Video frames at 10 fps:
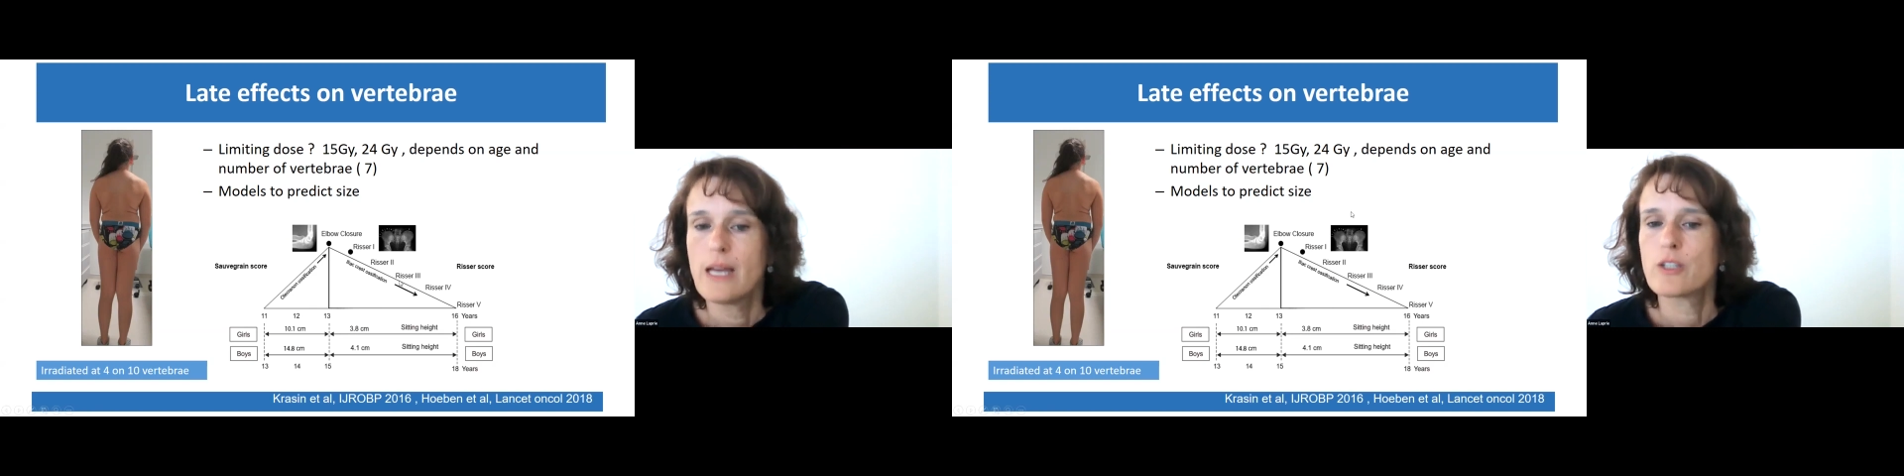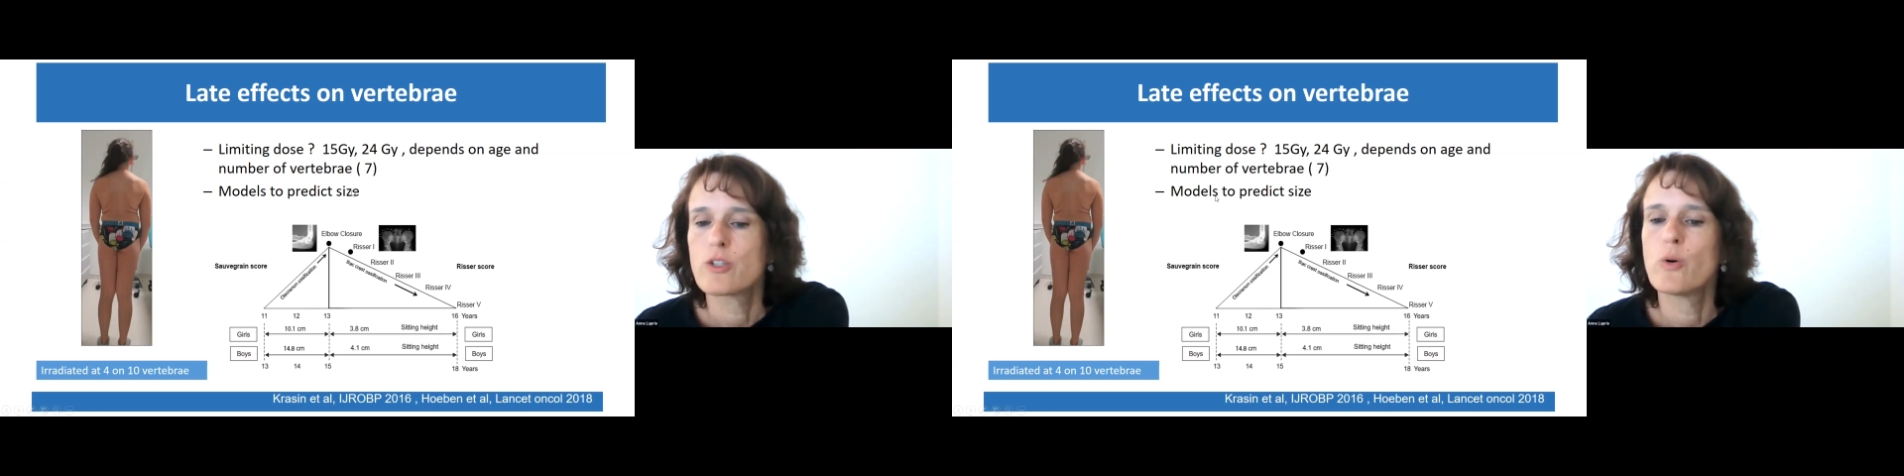
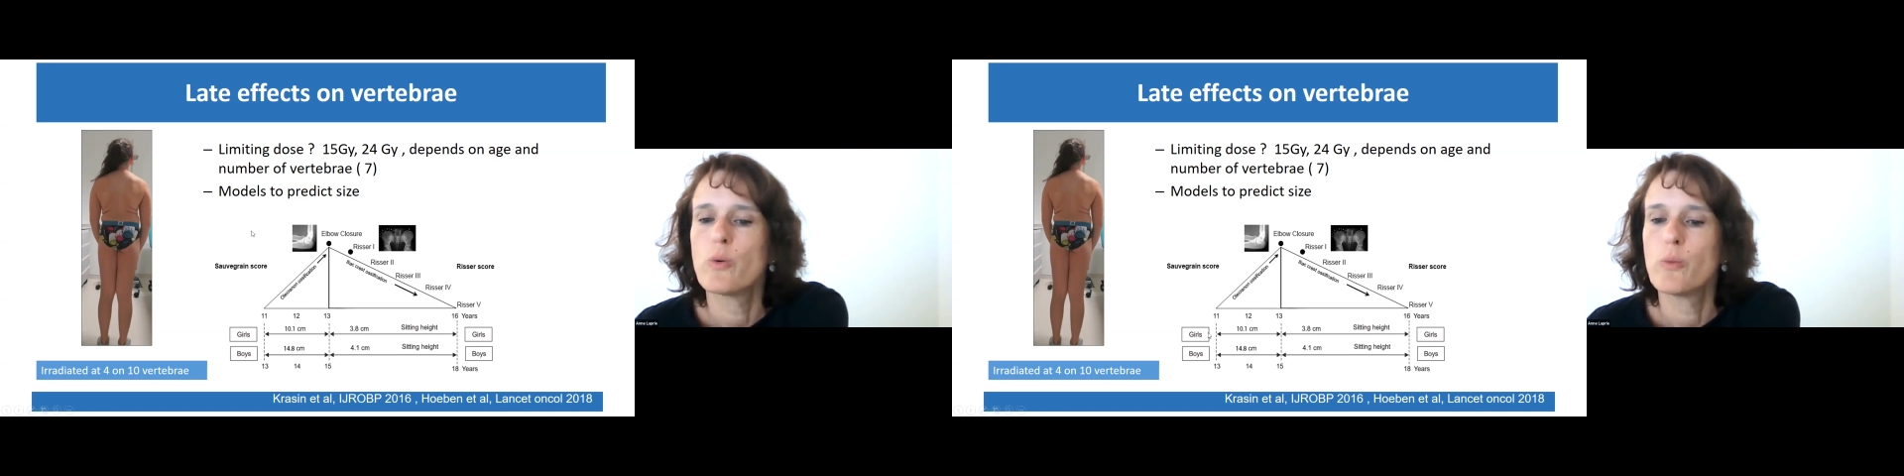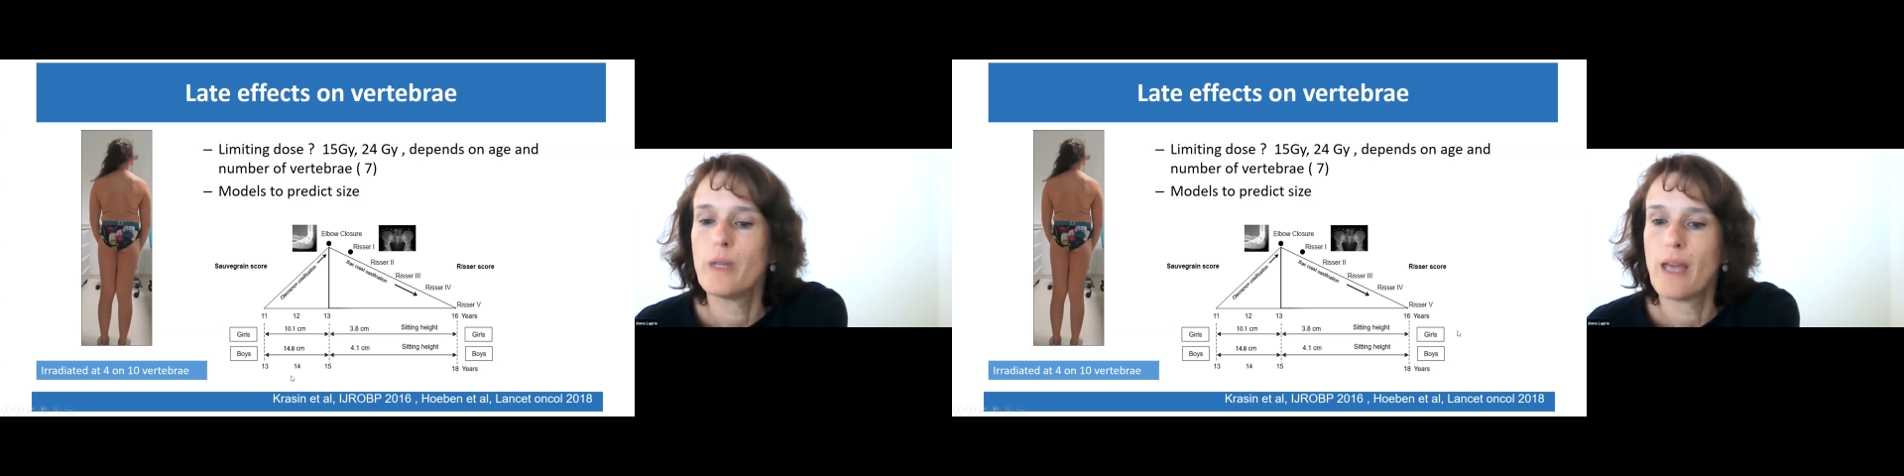So
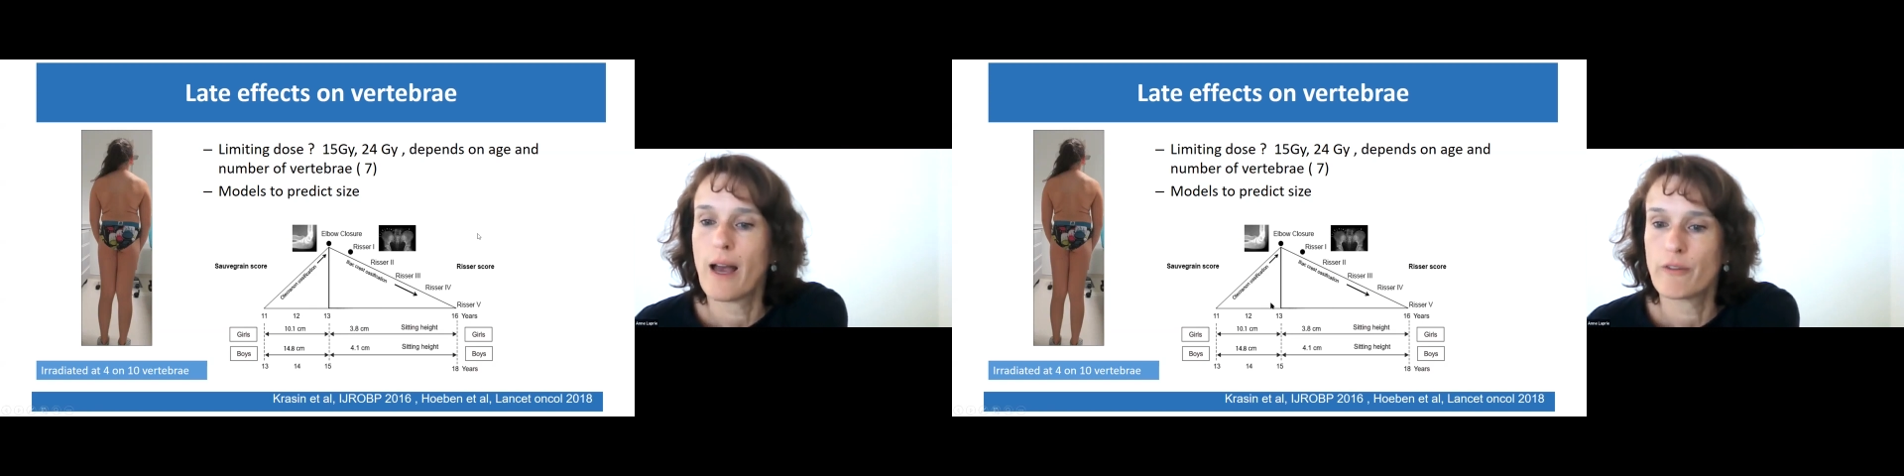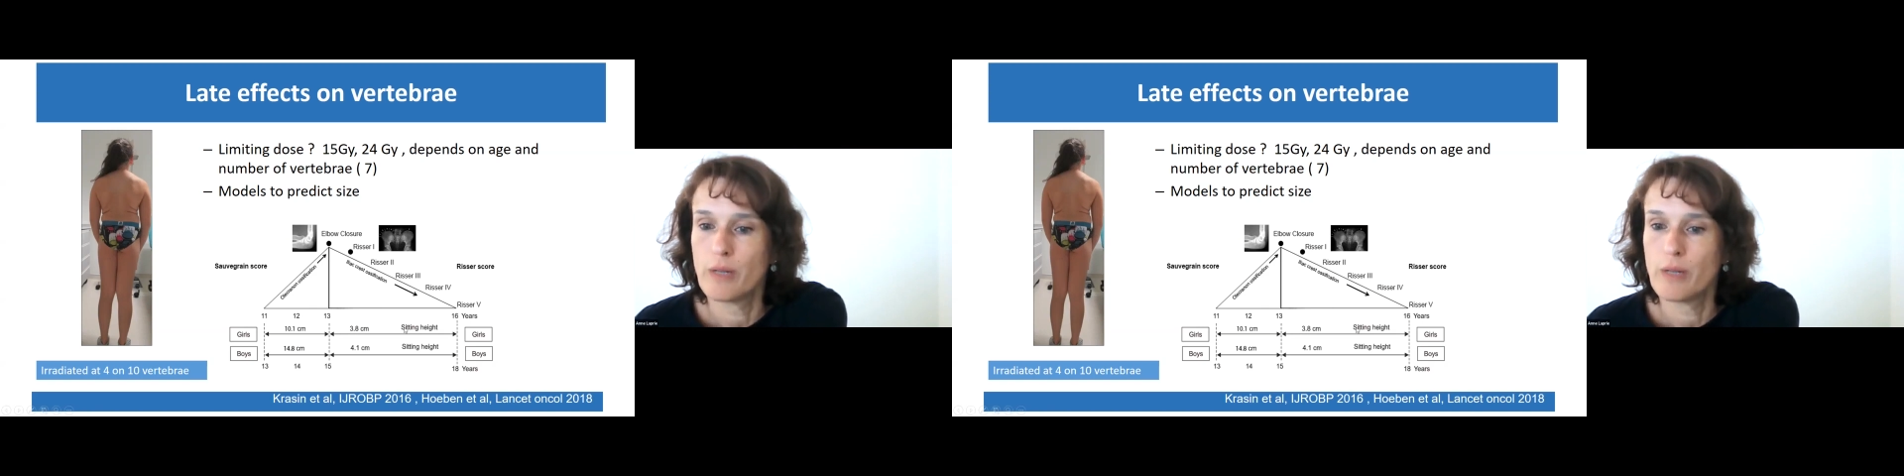we have